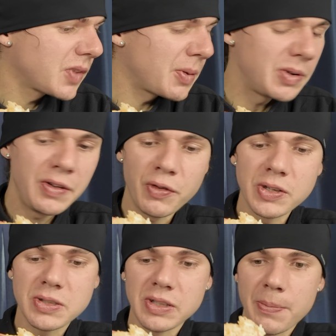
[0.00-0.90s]
I believe
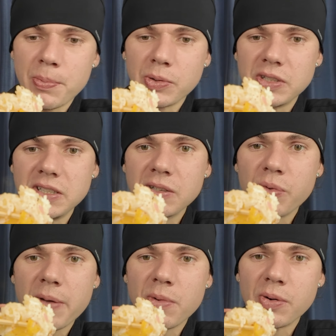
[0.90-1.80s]
also they put here
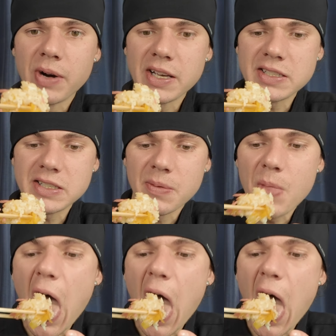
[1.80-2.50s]
way more rice.